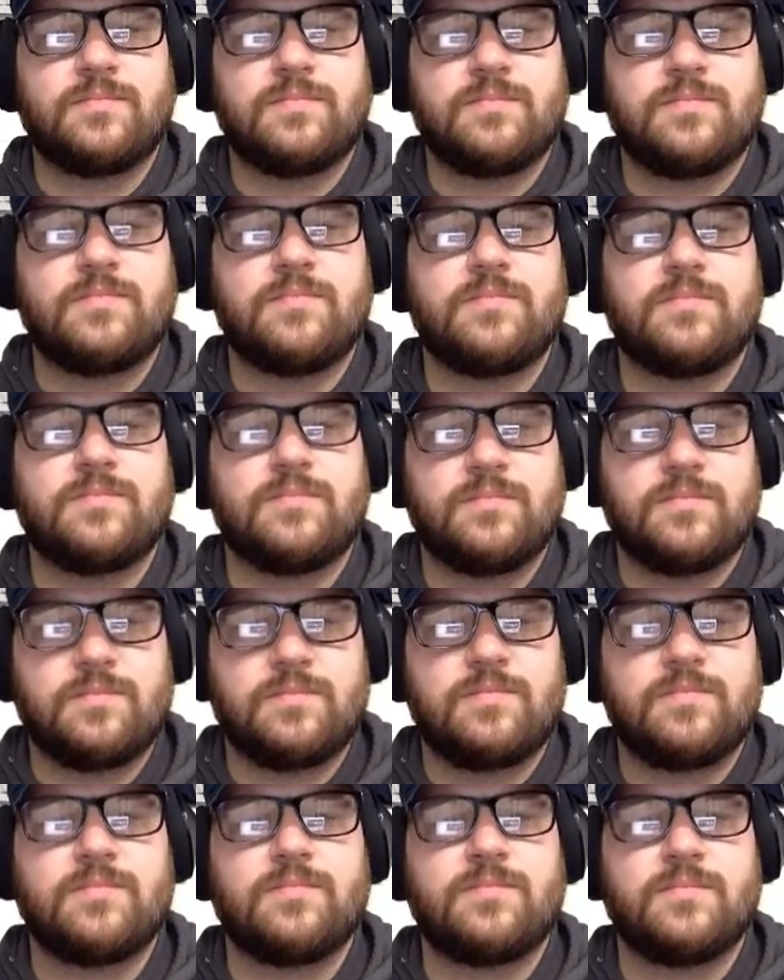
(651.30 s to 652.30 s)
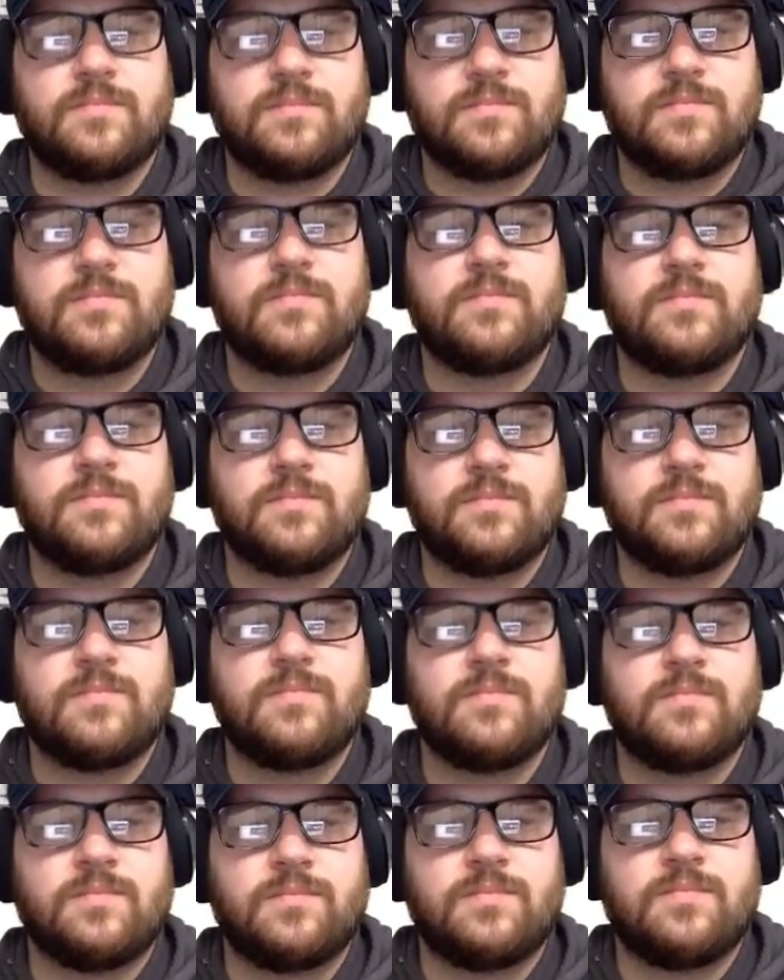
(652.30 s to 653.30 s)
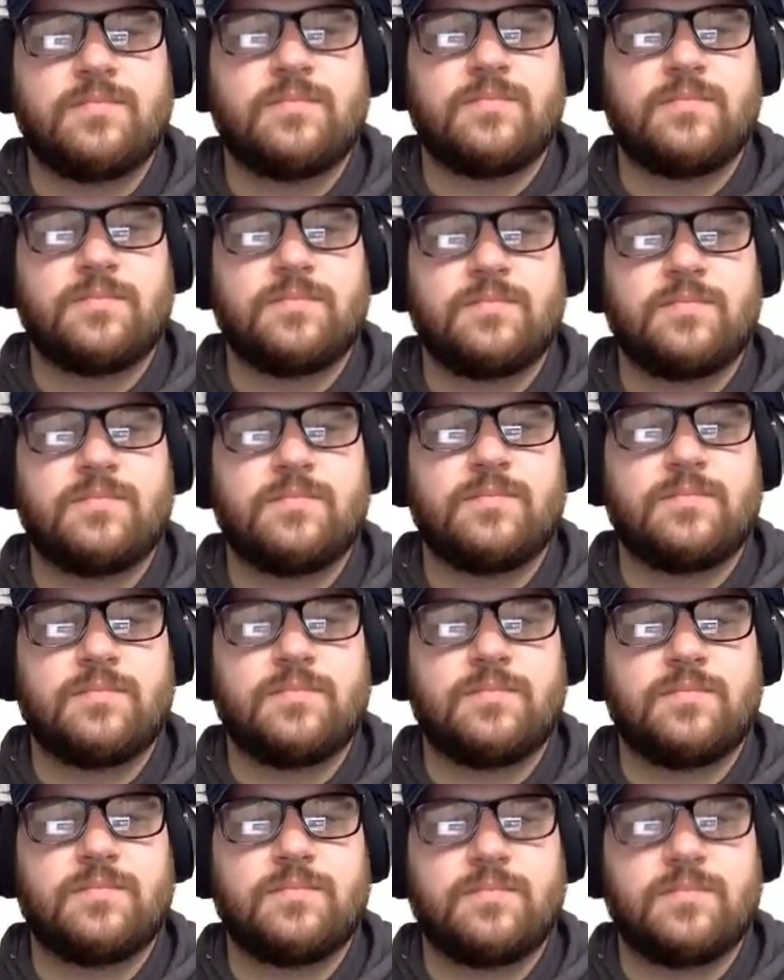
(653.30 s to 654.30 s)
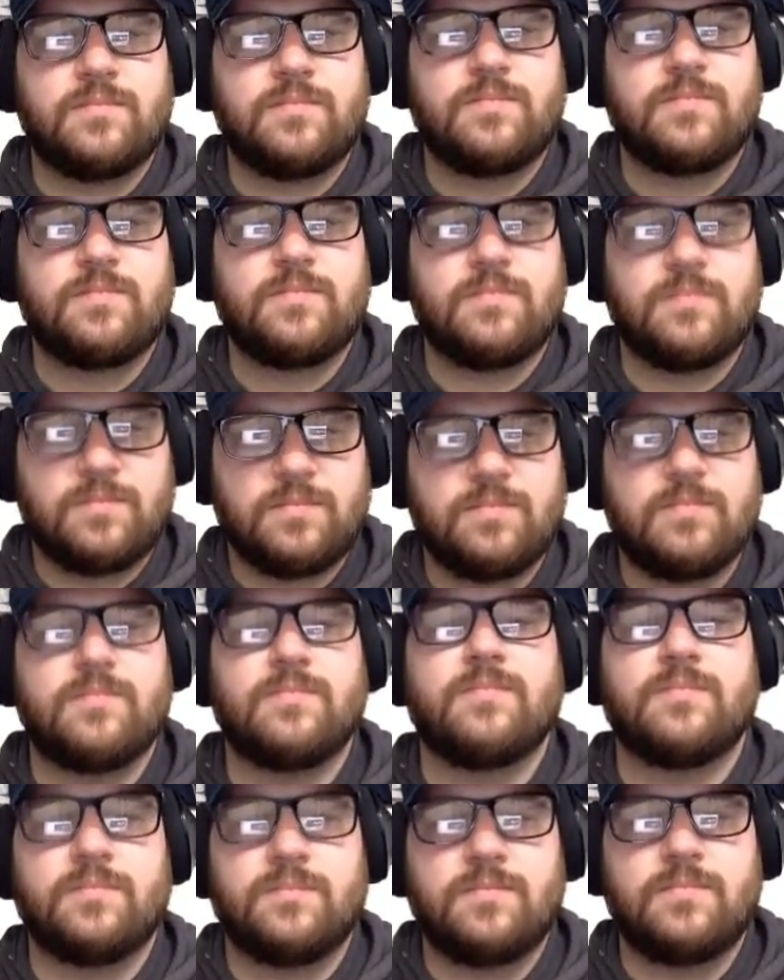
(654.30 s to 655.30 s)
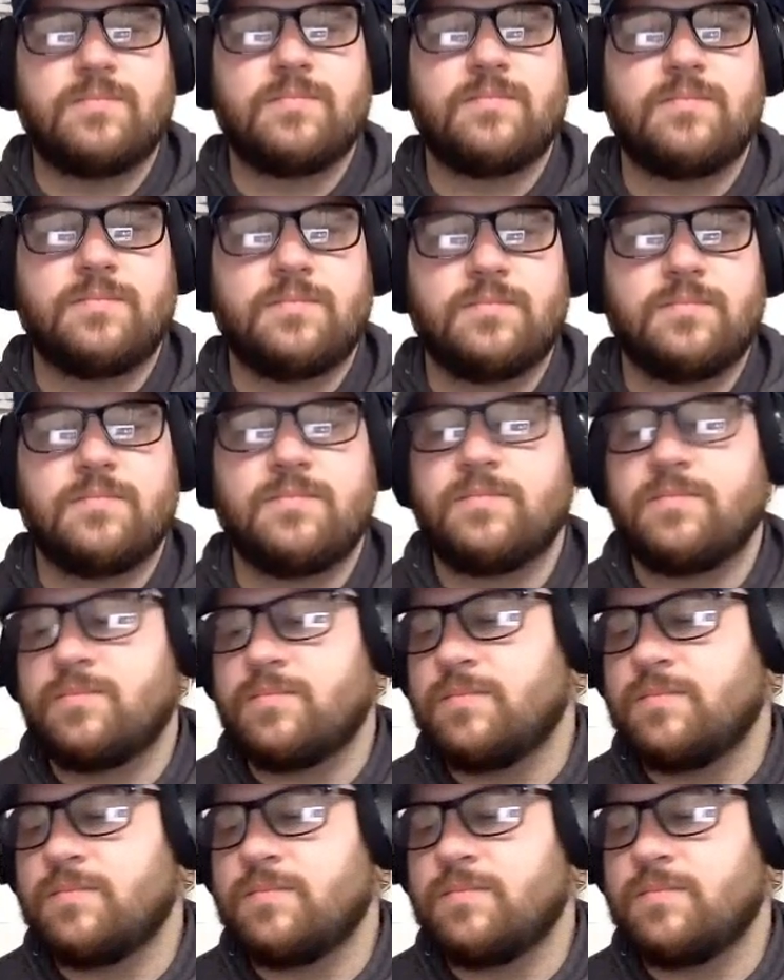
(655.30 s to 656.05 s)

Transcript: (not speaking)